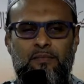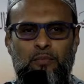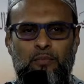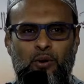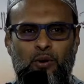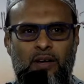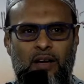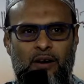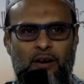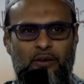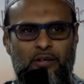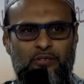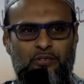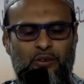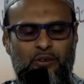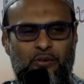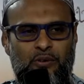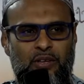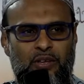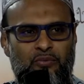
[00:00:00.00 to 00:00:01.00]
Bukhari
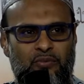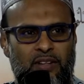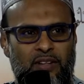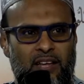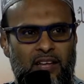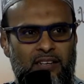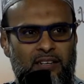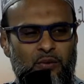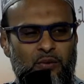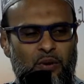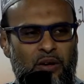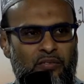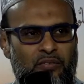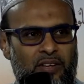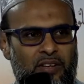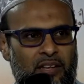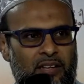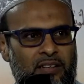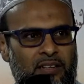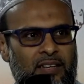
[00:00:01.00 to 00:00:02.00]
Sharif that
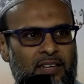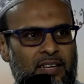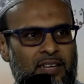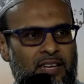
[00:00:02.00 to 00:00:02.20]
whoever